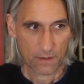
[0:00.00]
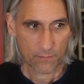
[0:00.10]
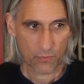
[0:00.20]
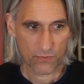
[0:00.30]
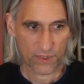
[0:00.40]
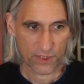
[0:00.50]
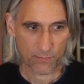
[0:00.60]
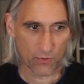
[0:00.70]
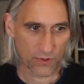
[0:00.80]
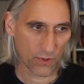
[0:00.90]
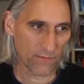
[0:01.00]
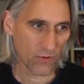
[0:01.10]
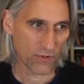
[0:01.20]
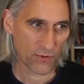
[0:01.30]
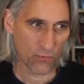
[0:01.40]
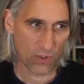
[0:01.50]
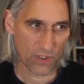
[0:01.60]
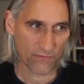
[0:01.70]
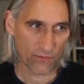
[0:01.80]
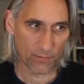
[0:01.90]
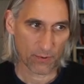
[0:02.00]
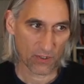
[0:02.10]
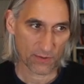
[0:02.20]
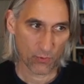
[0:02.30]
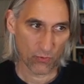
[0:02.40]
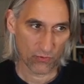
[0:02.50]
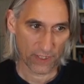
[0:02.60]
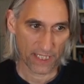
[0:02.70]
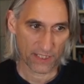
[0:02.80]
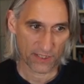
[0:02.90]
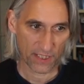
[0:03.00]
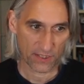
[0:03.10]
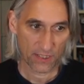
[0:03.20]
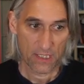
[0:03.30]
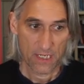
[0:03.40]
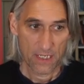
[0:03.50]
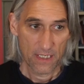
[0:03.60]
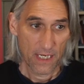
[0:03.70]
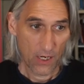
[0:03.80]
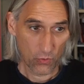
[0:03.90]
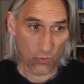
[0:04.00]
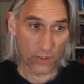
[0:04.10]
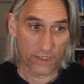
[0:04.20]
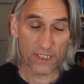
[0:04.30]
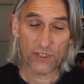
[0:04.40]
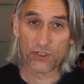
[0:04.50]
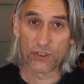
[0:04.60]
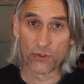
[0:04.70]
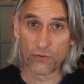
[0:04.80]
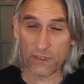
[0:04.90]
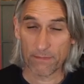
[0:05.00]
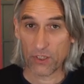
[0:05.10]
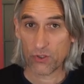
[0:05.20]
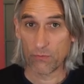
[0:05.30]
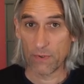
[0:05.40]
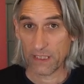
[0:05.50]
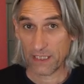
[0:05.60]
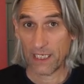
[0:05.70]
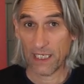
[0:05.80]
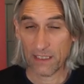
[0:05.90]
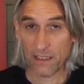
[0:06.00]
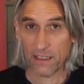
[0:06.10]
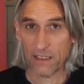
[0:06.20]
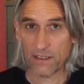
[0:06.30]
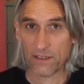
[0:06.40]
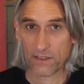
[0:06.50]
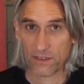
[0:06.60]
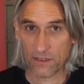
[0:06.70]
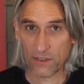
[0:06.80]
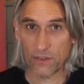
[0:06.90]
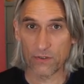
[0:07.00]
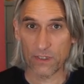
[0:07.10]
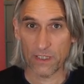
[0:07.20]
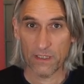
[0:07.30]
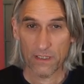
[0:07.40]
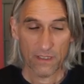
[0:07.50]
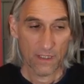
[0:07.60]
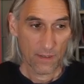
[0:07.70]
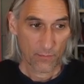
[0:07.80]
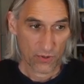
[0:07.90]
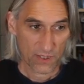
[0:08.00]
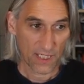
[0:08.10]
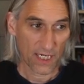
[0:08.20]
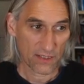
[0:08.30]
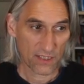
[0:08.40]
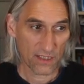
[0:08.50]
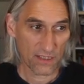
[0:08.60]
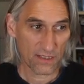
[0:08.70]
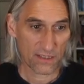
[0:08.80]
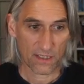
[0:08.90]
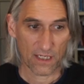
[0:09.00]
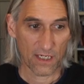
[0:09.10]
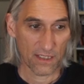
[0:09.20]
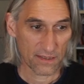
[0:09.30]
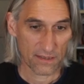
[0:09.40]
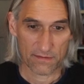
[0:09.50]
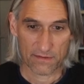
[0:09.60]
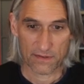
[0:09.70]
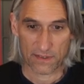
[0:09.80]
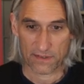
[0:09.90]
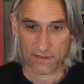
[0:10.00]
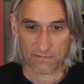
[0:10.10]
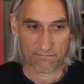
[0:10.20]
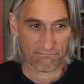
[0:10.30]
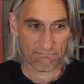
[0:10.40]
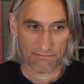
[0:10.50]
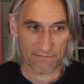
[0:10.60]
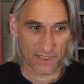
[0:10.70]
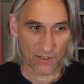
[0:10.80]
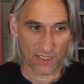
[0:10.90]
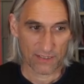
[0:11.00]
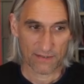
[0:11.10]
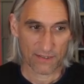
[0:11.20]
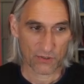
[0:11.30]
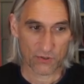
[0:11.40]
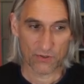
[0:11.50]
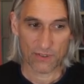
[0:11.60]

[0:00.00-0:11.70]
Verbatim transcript: Pawn takes pawn. So I've got this wonderful pass pawn on a6. And all I need to do is make sure my king is securely protected. Uh, just, you know, I, I shouldn't...